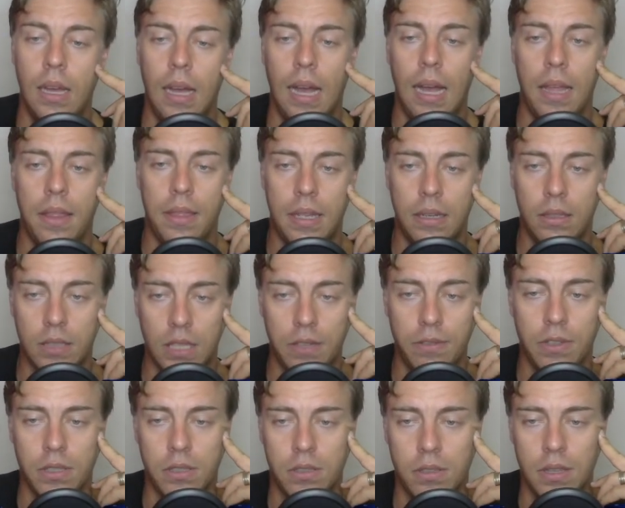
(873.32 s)
and that'll give
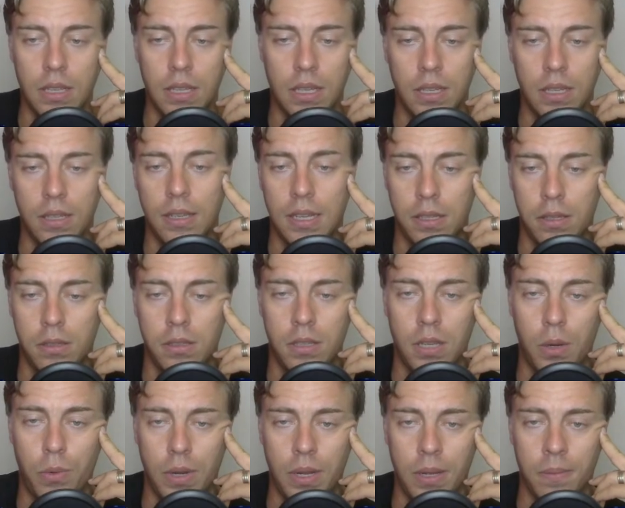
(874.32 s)
us the
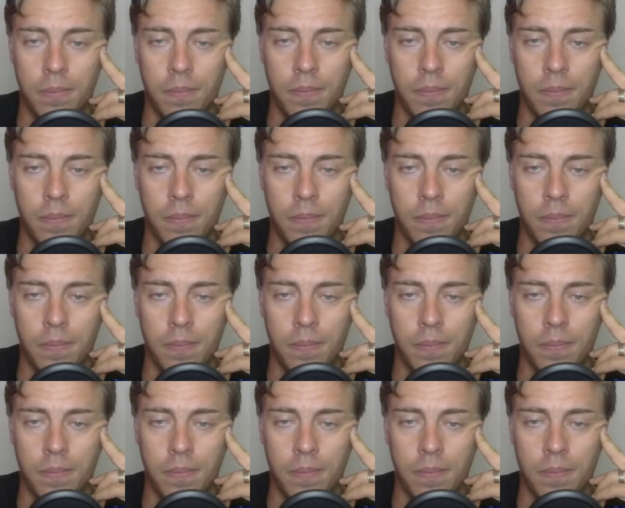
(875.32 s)
necessary